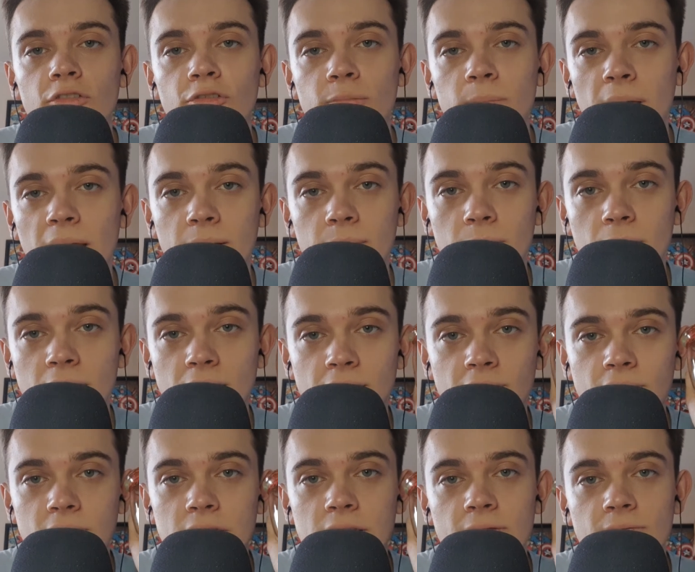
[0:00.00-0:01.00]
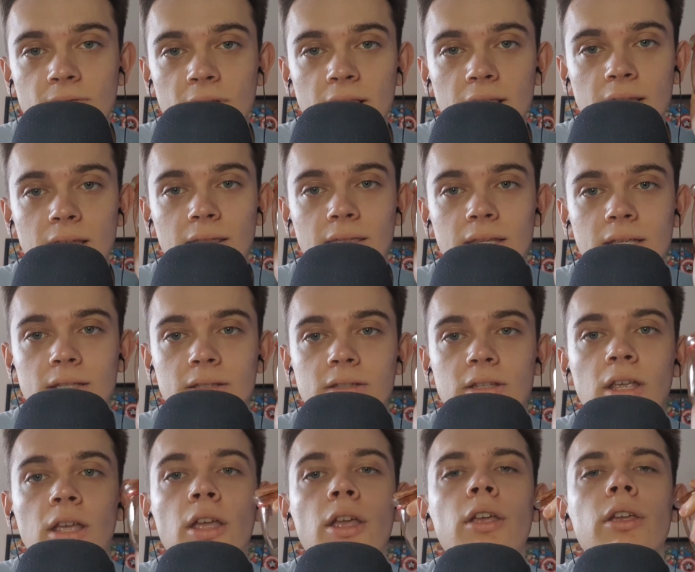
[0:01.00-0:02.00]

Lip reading: you've paid money for something like this,